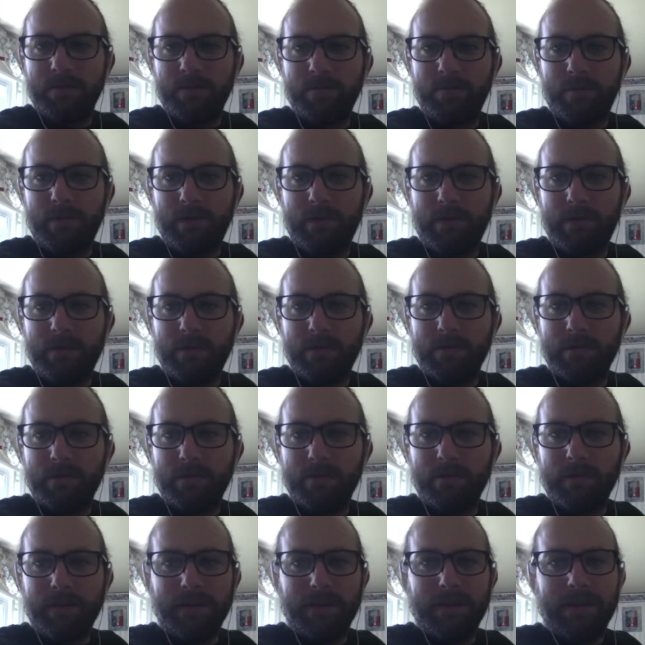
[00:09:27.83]
BC.
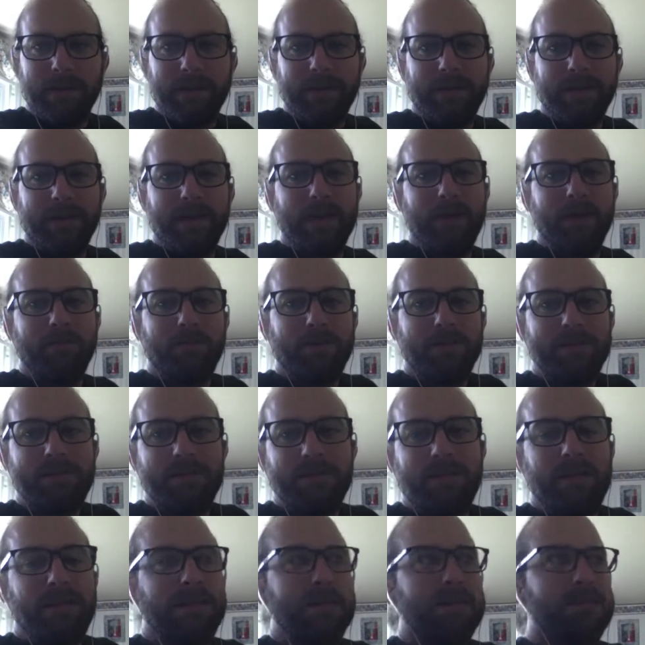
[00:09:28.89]
Yeah,
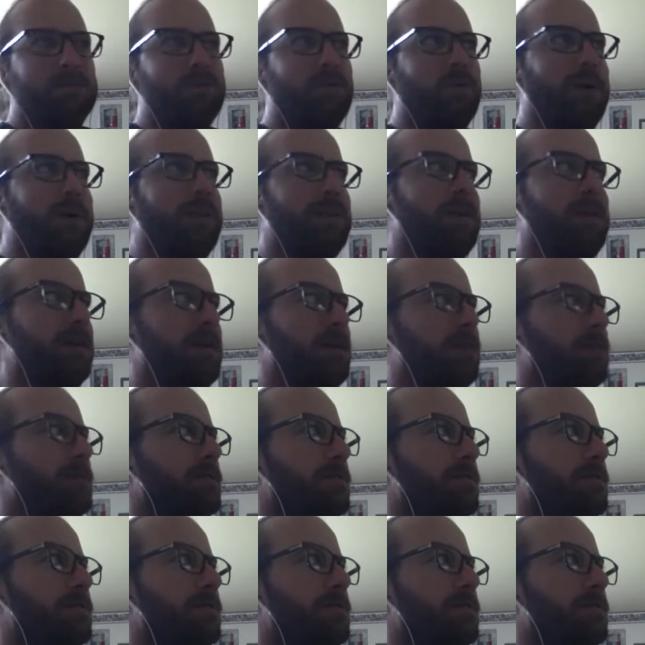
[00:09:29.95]
BC kids. Well, I think